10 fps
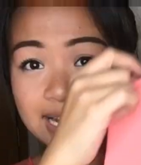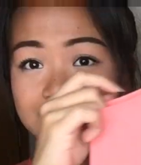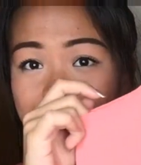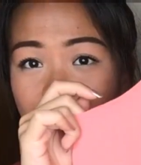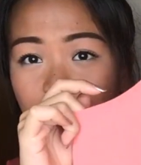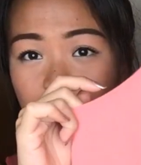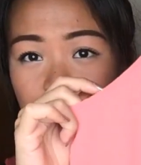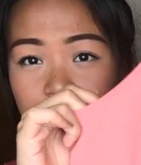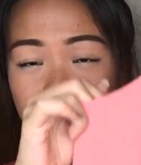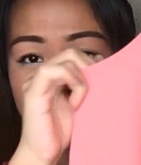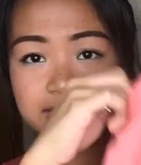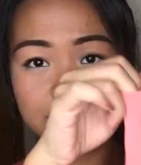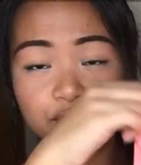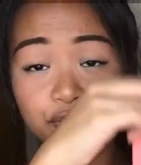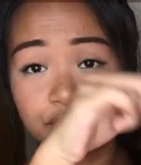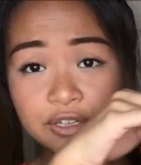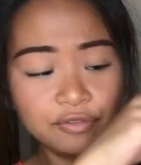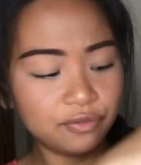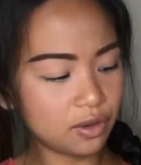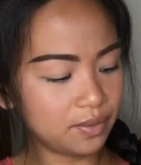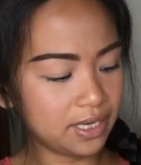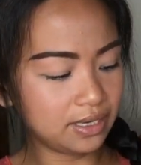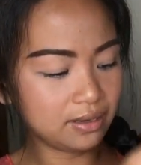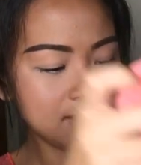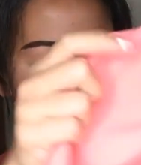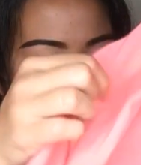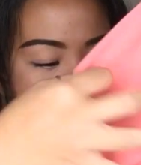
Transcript: nice layering piece, free-flowing,